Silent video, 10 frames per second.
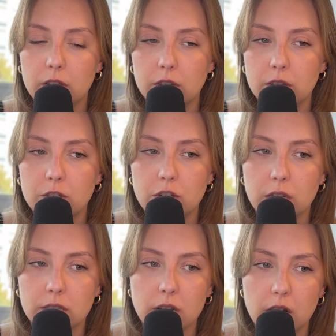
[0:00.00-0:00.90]

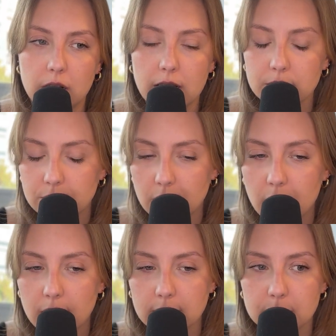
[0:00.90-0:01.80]
she's not an
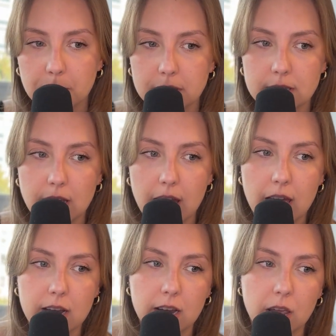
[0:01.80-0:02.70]
astronaut. It's been
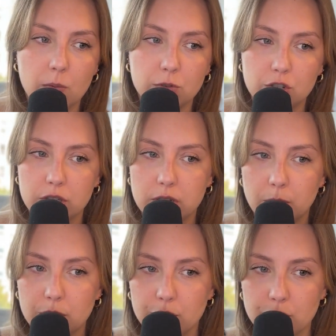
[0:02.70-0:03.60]
said it was just a
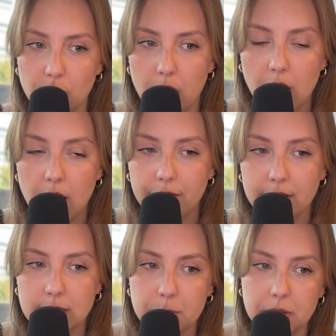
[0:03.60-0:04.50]
way to show off.
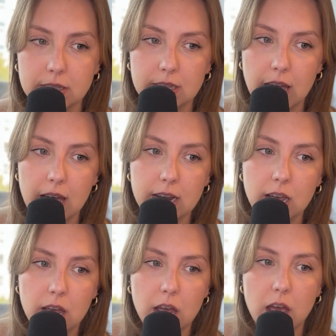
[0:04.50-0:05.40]
It's been said
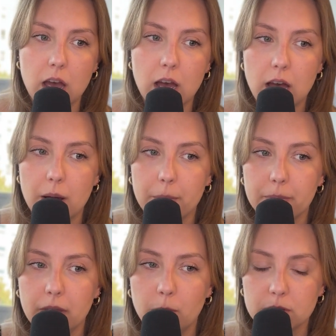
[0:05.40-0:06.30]

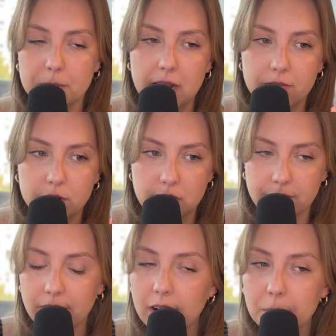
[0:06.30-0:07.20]
it was bad for the
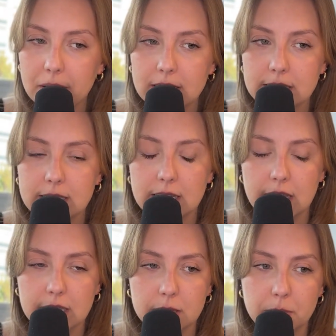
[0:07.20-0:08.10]
environment.
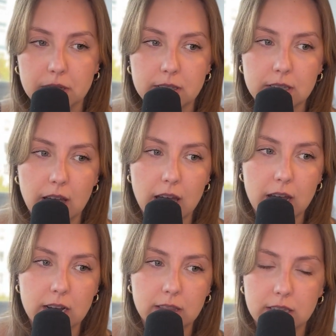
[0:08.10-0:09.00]
It's been
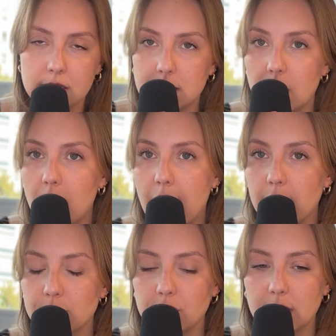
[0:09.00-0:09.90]
said this is now
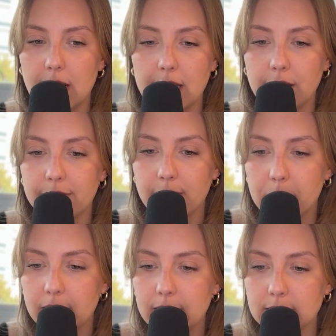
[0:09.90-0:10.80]
actually like a
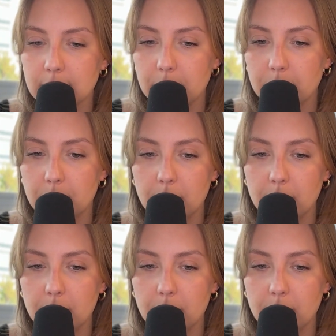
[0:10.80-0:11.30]
feminism